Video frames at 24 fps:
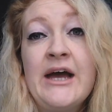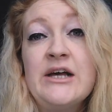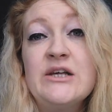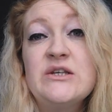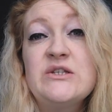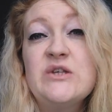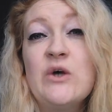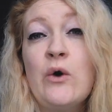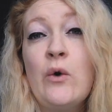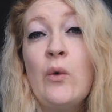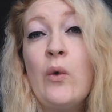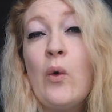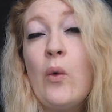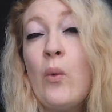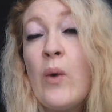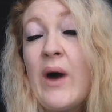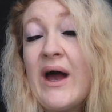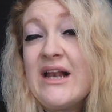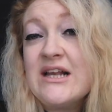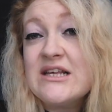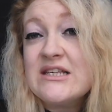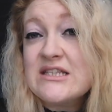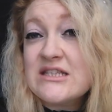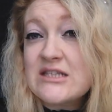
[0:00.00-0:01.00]
So
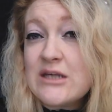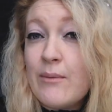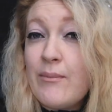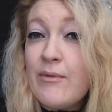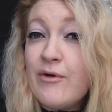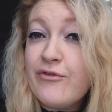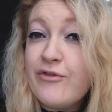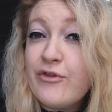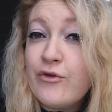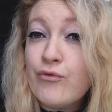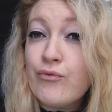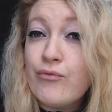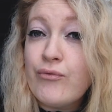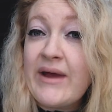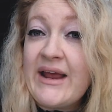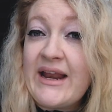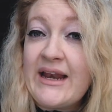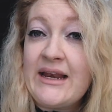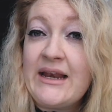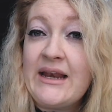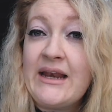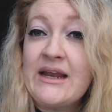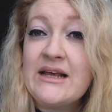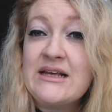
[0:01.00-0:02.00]
while some of the
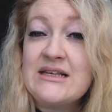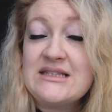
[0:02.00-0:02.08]
written